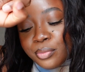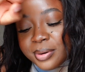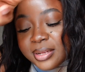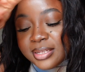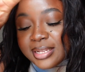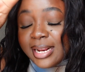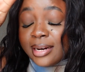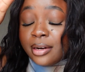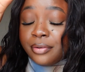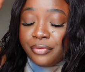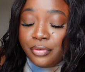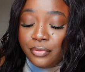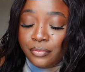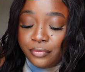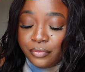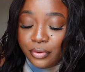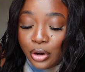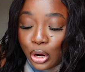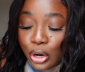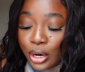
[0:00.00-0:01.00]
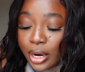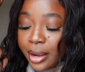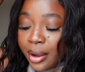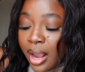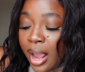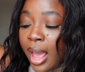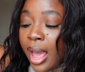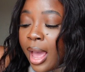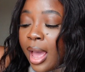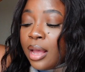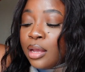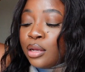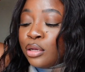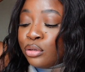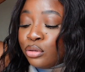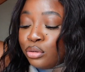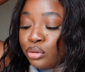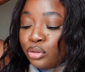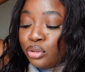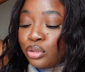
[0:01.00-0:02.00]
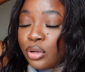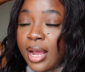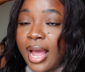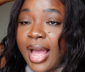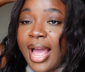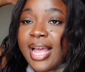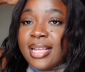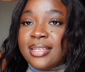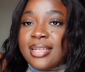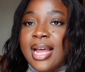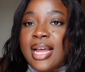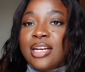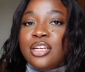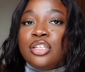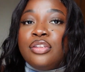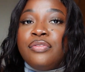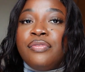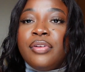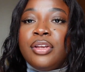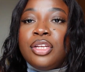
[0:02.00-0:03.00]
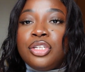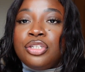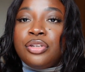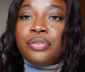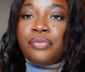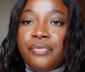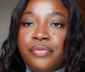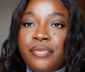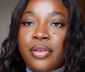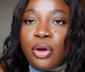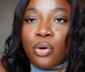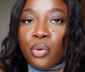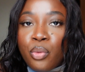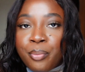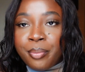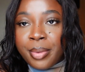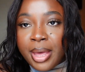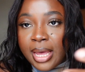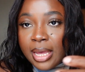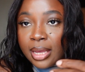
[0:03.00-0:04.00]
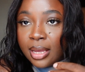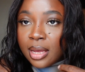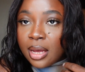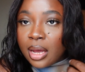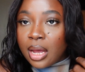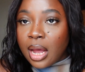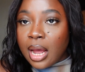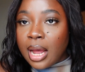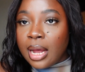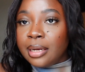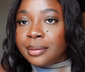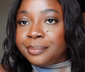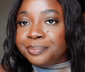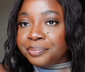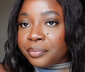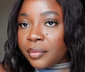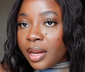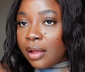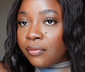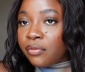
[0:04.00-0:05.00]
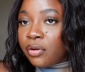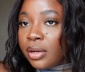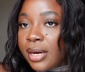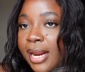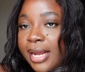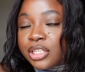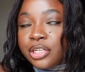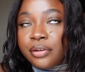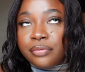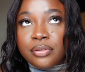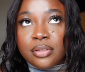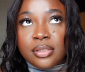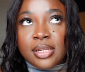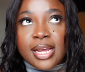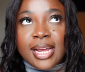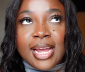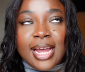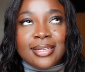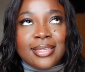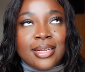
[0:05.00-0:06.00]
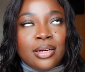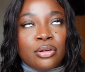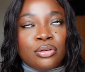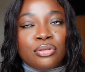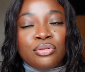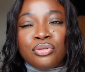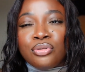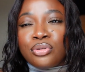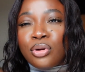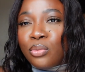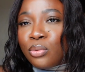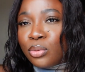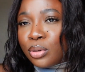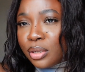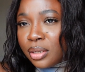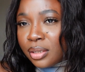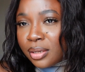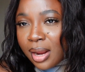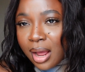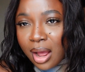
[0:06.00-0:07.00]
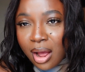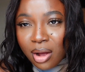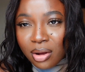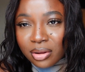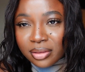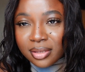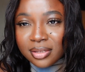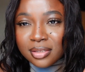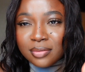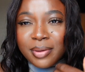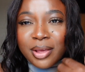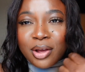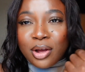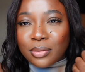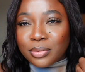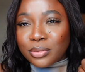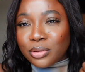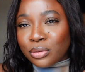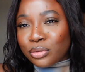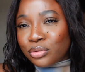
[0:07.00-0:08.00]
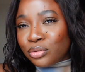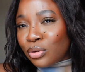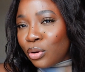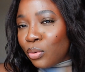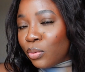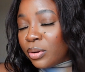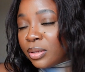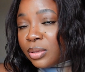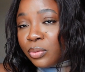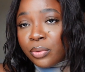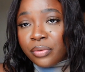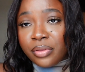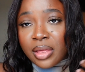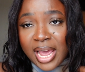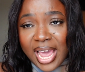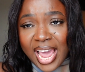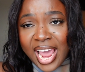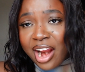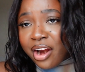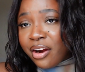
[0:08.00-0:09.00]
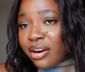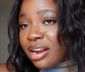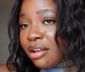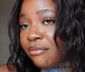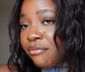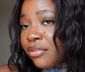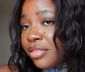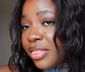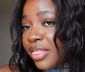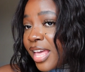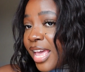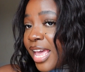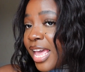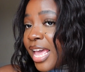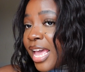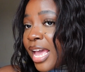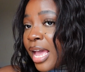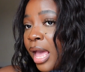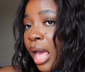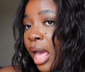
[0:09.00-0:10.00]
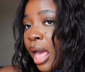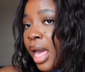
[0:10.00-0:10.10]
Please like the vlog. So guys, I just finished filming. I've got a night shift today, guys. I look so good. Oh, this makeup looks so good with the hair and everything.